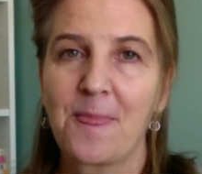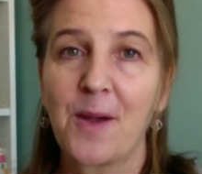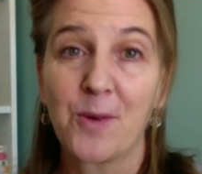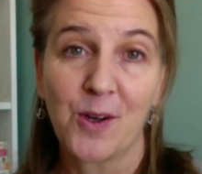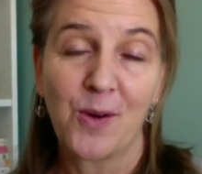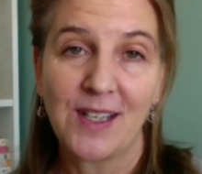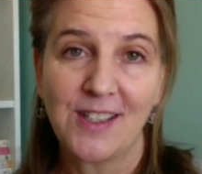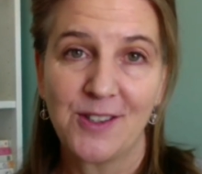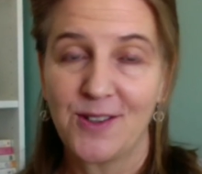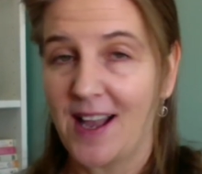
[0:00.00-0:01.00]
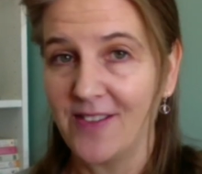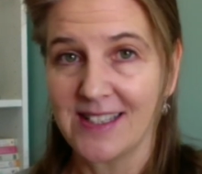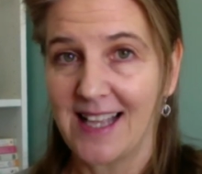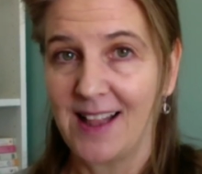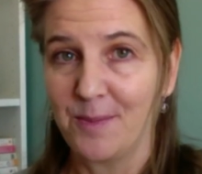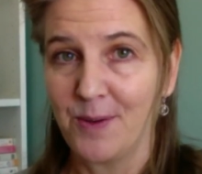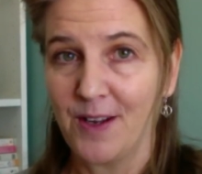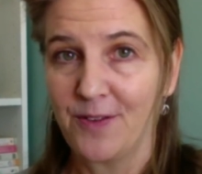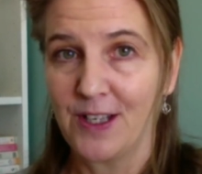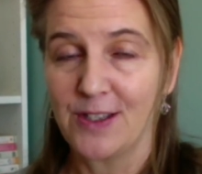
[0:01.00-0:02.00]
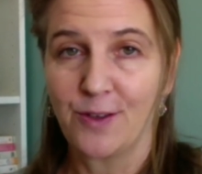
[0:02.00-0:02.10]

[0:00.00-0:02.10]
that we're going to have a silent breakfast.